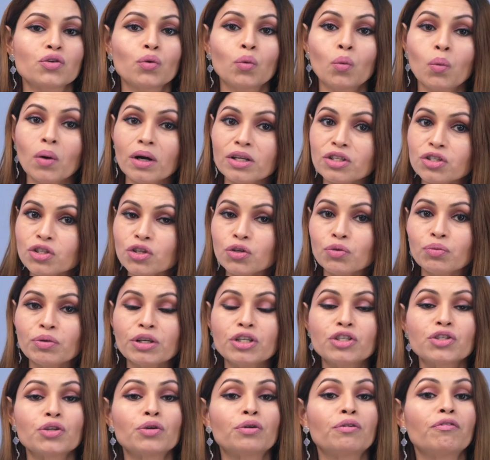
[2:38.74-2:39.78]
once you
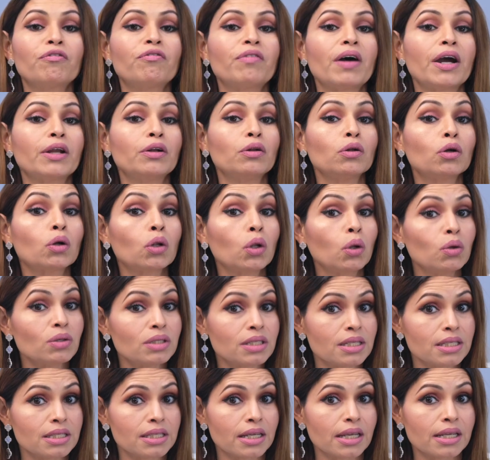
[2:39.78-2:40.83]
reach your final
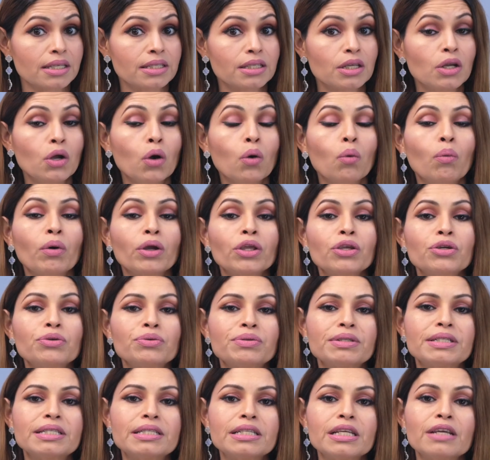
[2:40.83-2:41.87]
closing date when you
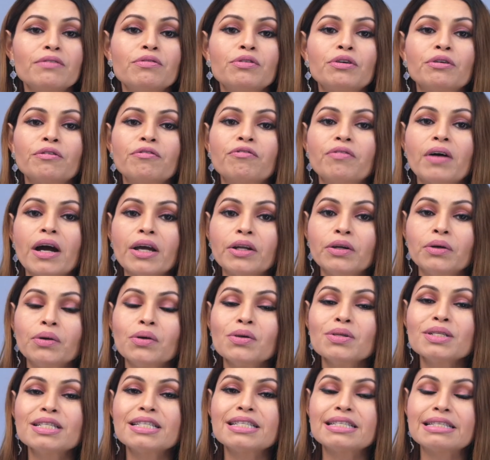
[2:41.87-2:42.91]
receive your
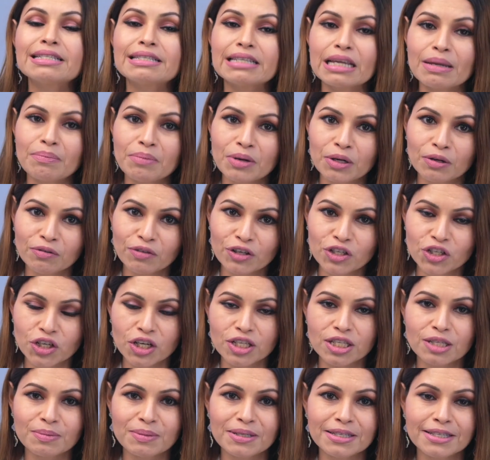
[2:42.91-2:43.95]
final statement of
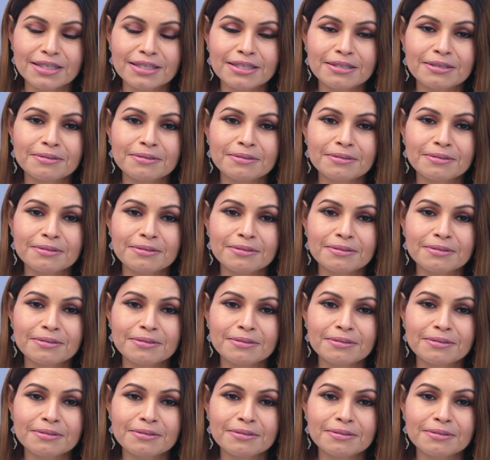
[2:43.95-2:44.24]
adjustments.